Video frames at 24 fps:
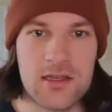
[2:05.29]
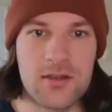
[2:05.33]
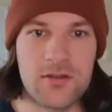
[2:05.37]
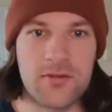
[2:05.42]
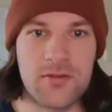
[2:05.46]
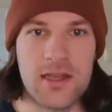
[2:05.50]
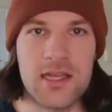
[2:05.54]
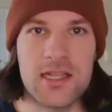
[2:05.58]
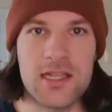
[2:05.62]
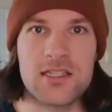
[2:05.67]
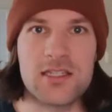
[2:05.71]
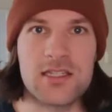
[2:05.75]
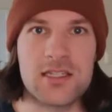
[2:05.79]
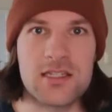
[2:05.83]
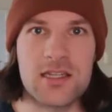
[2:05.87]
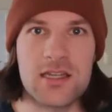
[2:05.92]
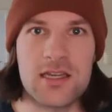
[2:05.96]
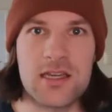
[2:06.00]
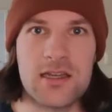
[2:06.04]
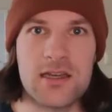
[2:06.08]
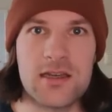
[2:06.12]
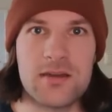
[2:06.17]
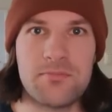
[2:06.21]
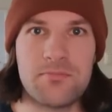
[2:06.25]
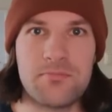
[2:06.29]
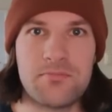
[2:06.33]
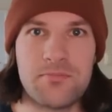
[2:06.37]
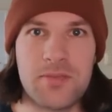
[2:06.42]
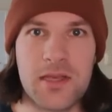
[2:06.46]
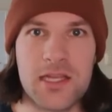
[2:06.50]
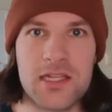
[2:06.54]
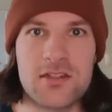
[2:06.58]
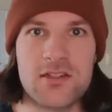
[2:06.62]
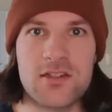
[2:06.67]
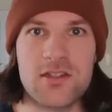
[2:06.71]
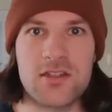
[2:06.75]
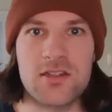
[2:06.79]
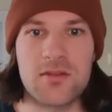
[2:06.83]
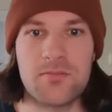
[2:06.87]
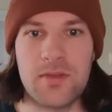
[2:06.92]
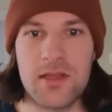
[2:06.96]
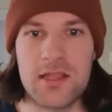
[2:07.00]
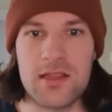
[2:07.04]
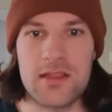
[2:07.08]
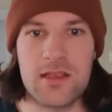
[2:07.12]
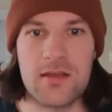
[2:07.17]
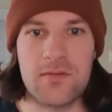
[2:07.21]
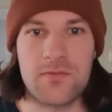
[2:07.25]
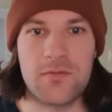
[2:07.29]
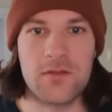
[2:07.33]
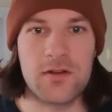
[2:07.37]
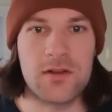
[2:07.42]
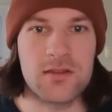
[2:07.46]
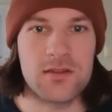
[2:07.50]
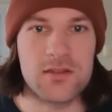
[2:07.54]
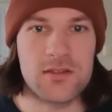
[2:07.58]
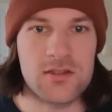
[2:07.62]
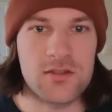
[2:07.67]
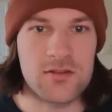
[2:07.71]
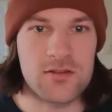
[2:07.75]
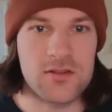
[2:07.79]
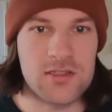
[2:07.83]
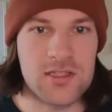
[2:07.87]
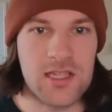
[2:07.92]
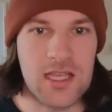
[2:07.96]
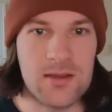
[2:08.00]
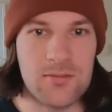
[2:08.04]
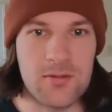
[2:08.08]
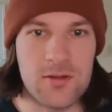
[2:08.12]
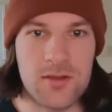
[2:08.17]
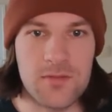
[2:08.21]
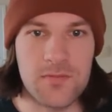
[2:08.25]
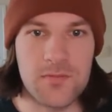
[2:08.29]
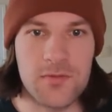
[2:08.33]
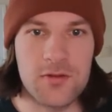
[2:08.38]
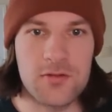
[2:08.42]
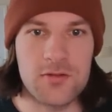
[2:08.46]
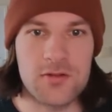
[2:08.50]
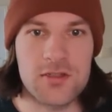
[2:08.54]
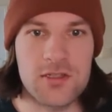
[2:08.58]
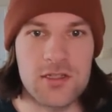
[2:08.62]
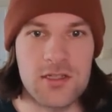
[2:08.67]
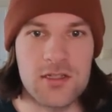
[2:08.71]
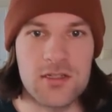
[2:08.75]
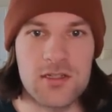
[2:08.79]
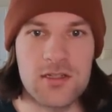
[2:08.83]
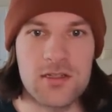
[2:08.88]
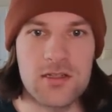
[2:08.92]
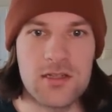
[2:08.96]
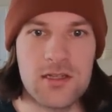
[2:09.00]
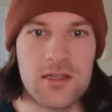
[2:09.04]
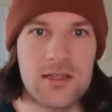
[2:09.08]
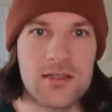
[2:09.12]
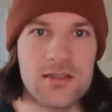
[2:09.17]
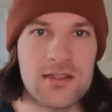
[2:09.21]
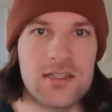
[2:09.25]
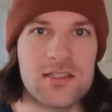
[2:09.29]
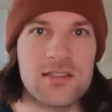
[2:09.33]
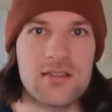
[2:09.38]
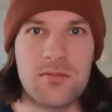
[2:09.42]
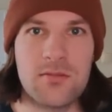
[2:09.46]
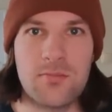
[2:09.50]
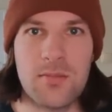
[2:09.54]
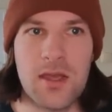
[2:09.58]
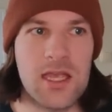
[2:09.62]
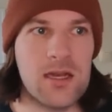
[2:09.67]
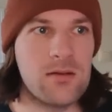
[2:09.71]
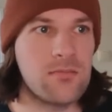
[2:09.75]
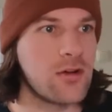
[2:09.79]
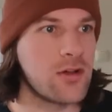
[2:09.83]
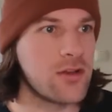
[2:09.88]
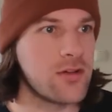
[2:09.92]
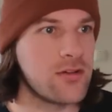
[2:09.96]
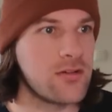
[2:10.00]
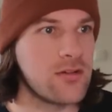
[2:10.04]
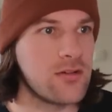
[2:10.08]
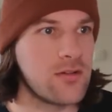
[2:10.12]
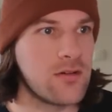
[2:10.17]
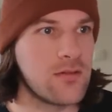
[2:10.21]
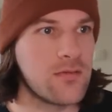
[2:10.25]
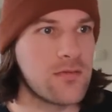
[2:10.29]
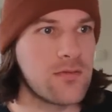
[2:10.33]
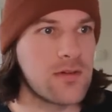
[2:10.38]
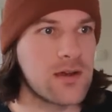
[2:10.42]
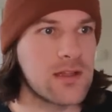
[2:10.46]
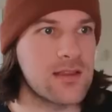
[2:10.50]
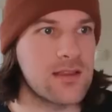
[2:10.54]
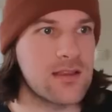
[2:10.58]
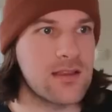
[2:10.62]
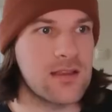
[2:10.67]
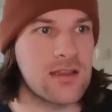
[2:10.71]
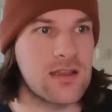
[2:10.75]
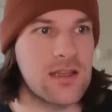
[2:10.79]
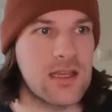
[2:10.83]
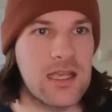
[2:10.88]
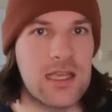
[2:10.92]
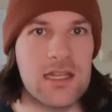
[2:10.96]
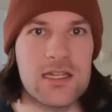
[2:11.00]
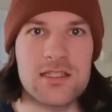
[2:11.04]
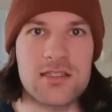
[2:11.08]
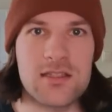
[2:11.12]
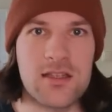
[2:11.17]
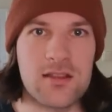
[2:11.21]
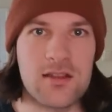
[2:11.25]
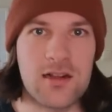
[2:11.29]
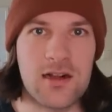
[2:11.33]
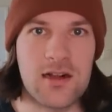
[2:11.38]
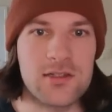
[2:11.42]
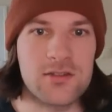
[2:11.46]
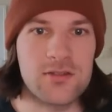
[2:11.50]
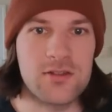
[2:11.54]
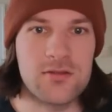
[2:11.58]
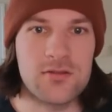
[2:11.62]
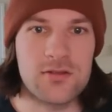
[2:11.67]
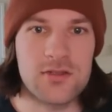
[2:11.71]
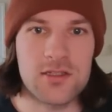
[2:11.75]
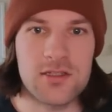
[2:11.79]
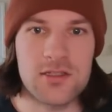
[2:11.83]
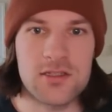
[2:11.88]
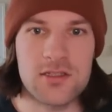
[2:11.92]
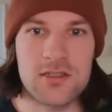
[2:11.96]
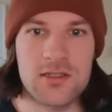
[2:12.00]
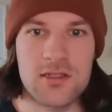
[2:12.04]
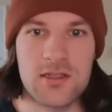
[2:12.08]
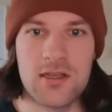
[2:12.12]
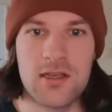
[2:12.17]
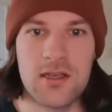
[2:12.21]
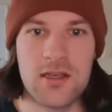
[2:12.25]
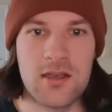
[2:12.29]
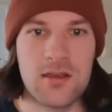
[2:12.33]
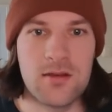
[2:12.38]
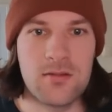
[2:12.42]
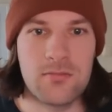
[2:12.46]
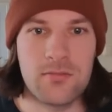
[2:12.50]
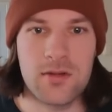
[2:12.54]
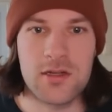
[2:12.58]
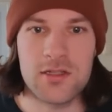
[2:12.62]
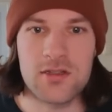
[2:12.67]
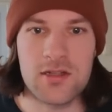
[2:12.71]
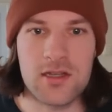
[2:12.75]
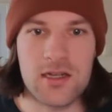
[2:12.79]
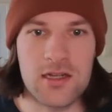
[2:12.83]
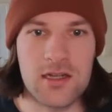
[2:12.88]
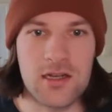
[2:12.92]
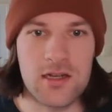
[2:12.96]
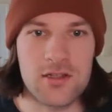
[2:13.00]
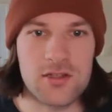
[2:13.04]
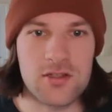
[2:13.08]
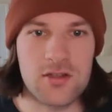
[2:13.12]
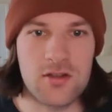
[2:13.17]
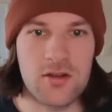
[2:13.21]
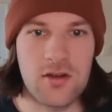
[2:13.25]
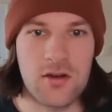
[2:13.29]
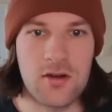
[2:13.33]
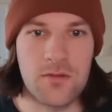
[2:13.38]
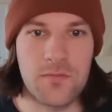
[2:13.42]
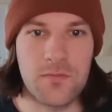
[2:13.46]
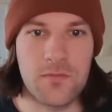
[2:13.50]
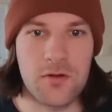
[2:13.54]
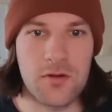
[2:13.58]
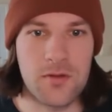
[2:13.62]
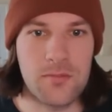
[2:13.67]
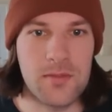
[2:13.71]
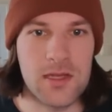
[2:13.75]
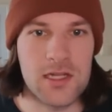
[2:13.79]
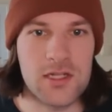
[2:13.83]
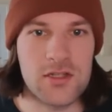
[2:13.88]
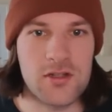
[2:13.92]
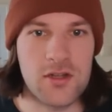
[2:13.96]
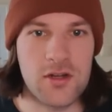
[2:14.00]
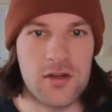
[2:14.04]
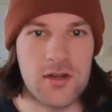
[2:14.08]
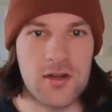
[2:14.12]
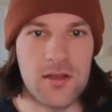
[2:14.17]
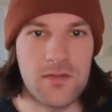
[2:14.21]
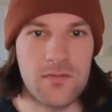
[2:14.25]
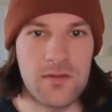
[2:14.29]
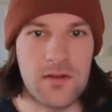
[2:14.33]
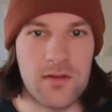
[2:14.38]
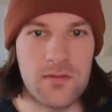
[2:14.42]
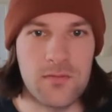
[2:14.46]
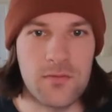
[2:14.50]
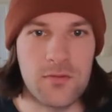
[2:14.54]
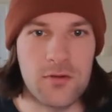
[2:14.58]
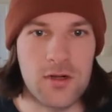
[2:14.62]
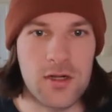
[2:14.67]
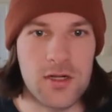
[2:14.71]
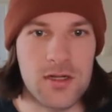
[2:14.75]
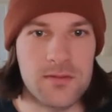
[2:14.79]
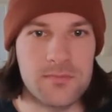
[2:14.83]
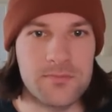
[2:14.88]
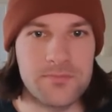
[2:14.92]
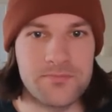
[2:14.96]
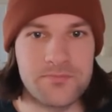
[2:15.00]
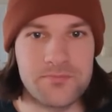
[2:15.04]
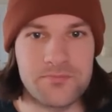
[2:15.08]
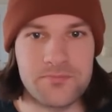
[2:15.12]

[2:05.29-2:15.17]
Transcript: creates uh, pictures a bit different. So stable diffusion, that's the main model of what uh, Instant Art uses. But you can also go for Midjourney V4